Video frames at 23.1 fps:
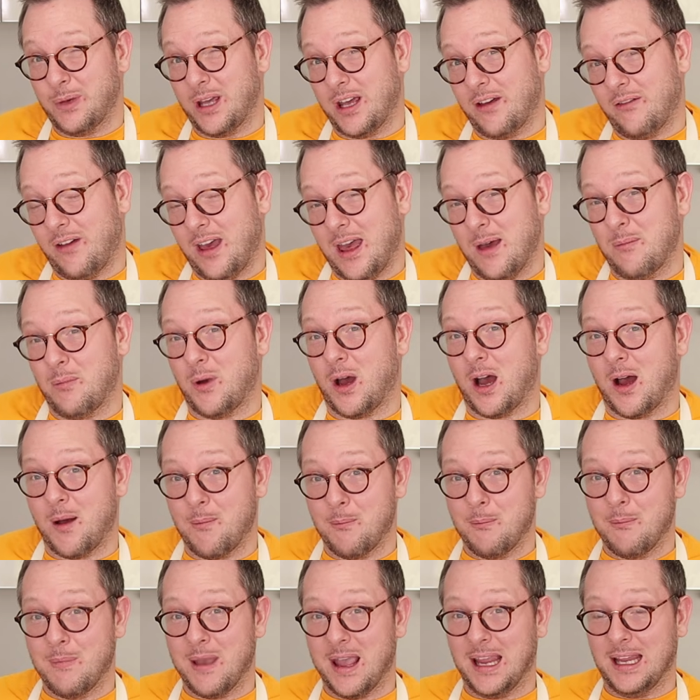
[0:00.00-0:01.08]
bit of air, but our
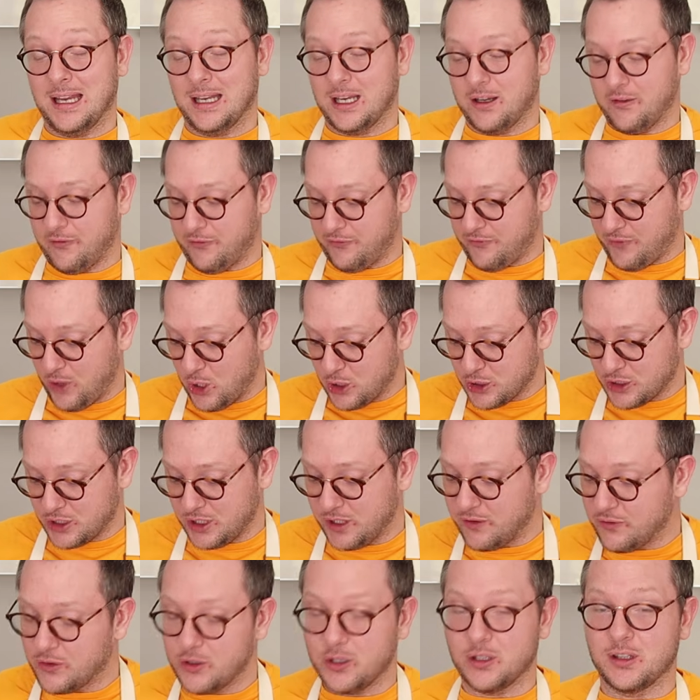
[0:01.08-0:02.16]
main function
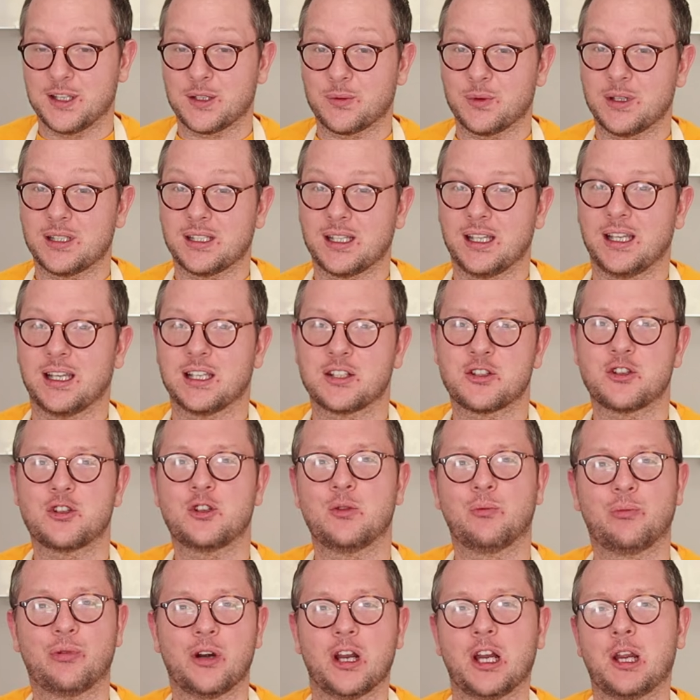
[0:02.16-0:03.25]
of doing this whisking is just
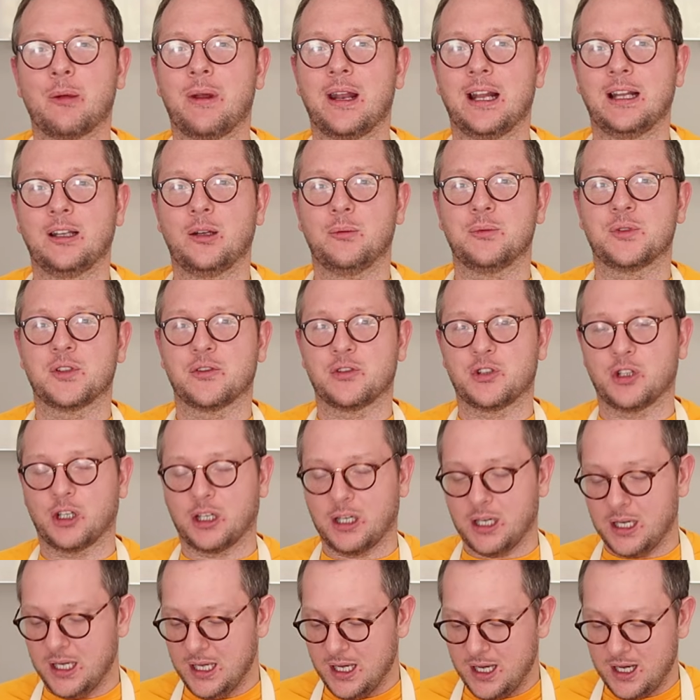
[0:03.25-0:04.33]
to break up any lumps of
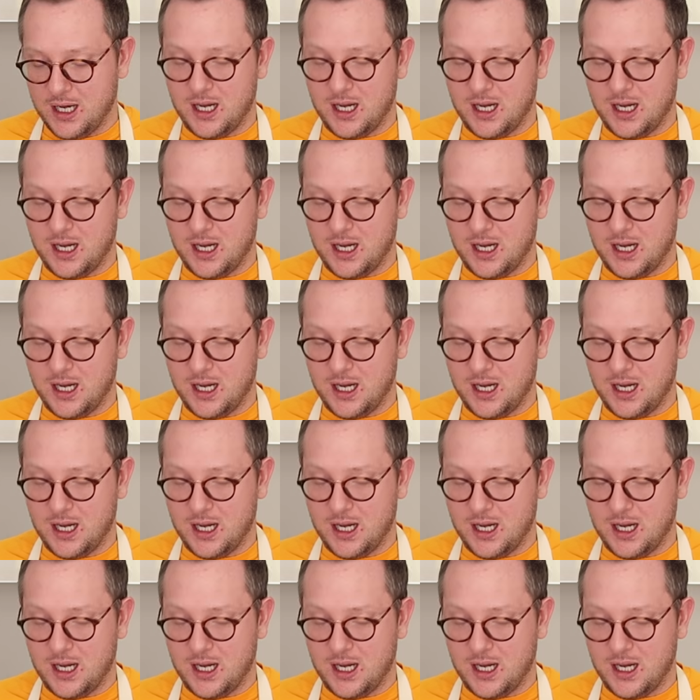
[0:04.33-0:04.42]
sugar